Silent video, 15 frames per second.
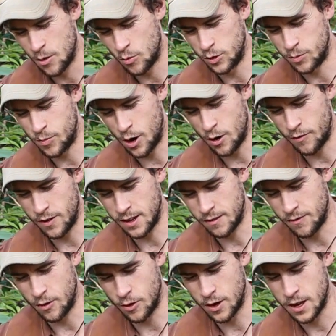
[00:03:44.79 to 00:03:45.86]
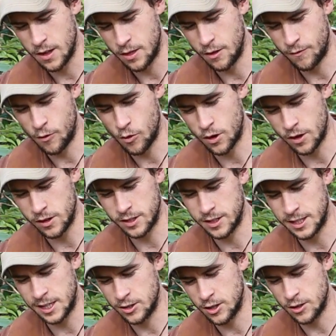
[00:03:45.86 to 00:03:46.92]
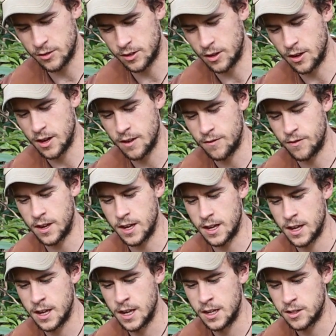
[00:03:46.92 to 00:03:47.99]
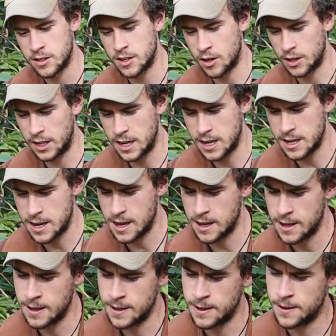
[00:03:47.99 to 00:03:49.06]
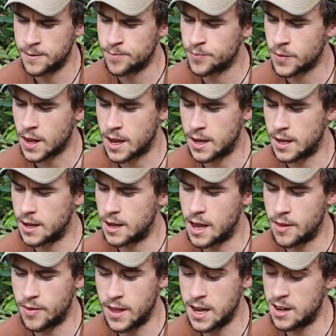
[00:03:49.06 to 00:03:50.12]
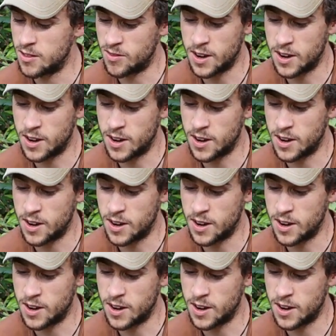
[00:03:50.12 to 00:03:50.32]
was perfect for the fork of the slingshot to fit snugly in. And then